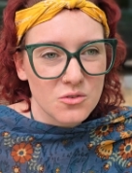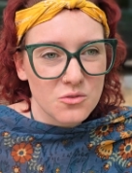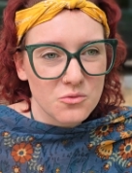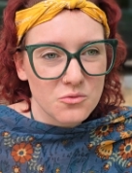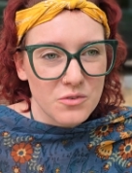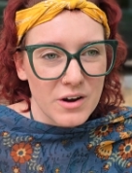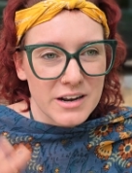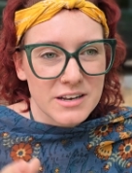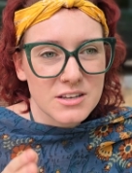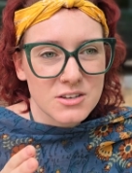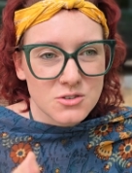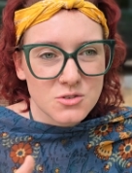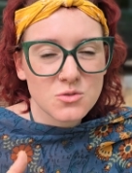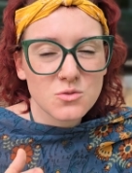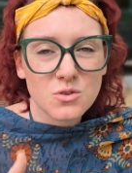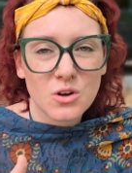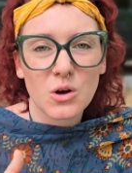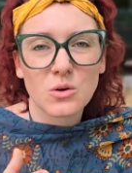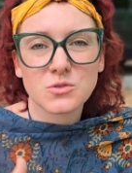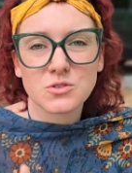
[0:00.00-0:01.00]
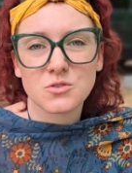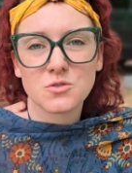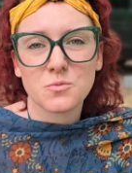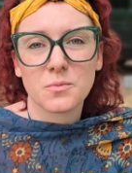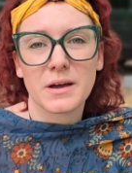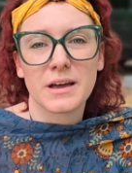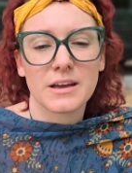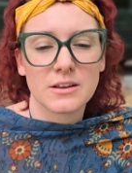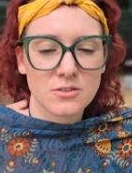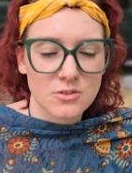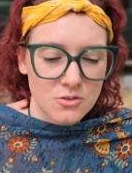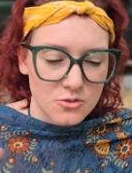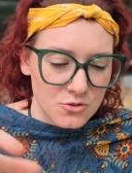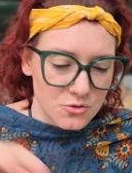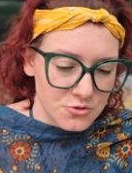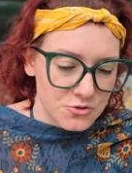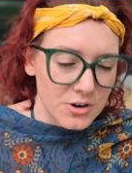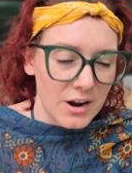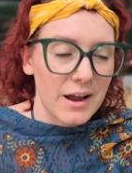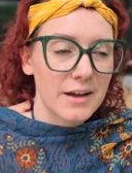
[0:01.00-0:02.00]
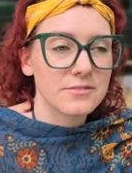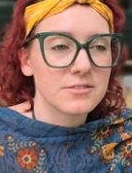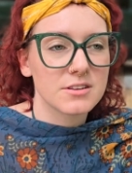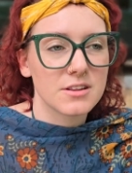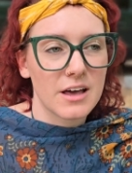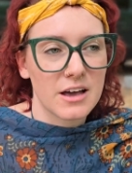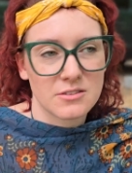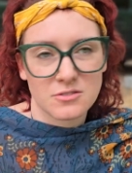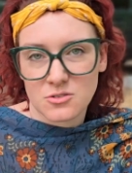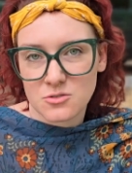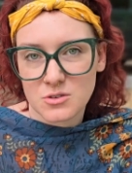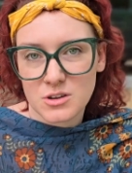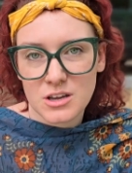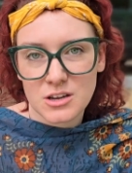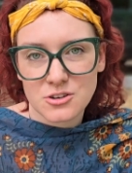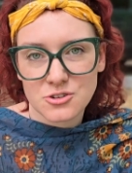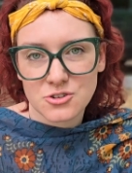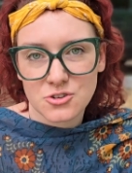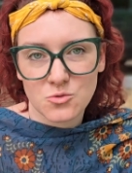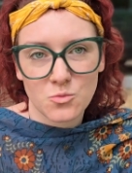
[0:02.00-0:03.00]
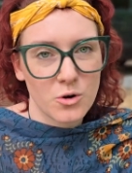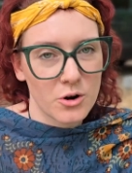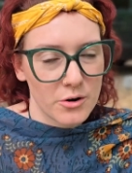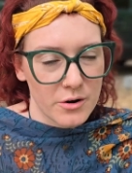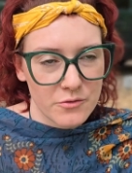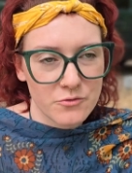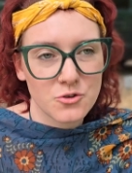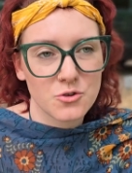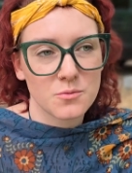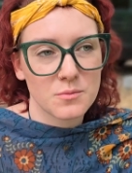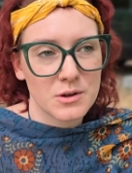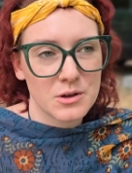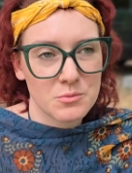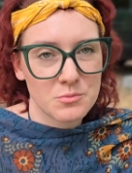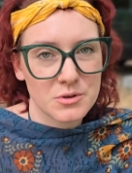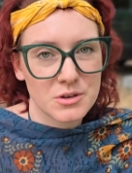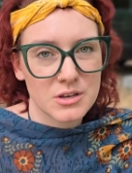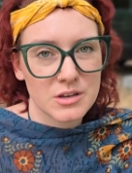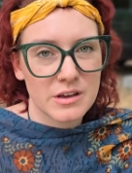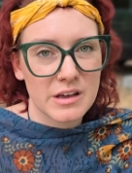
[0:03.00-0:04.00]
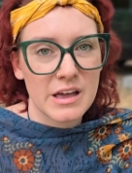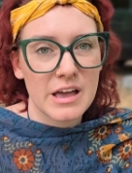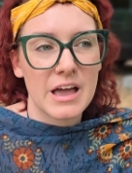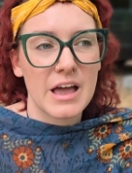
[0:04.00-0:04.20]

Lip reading: ready to go to bed, you drive to that location, wherever it may be,